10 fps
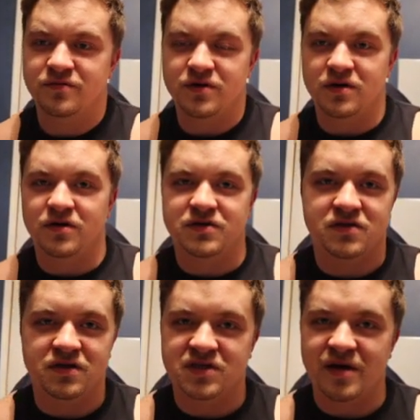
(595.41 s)
It's
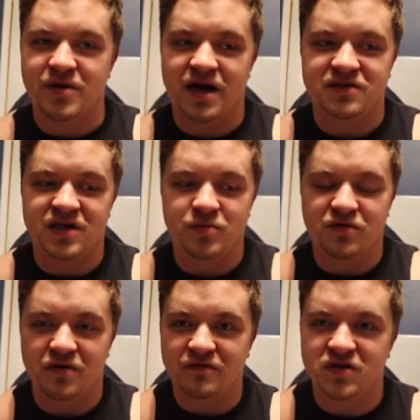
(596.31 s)
the same concept.
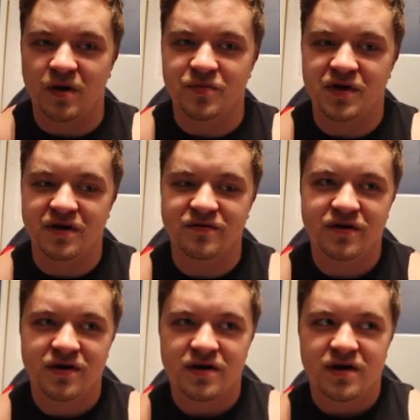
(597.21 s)
If you have something
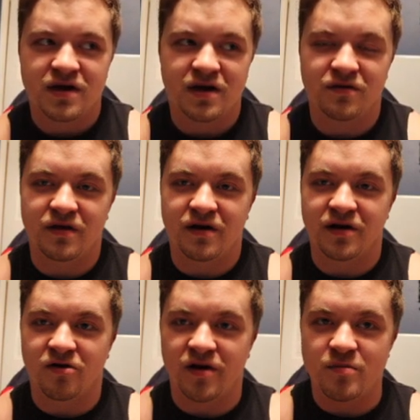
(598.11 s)
in there to
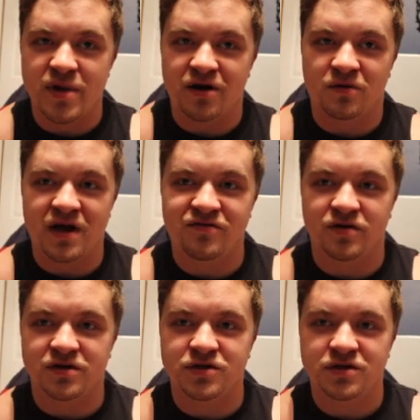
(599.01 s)
create better
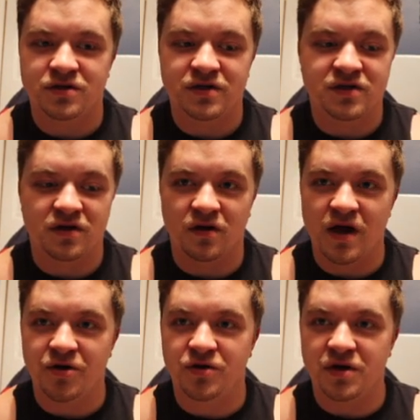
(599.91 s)
leverage, it's going to
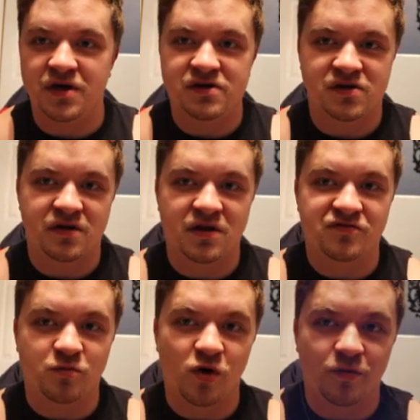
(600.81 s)
allow you to easily
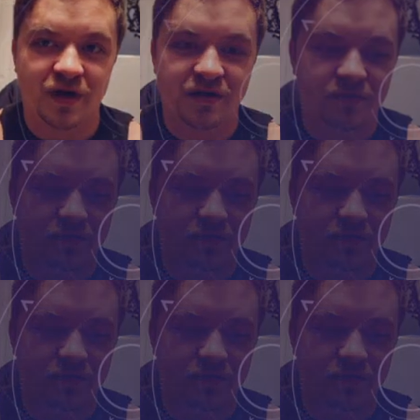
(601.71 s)
lift more weight.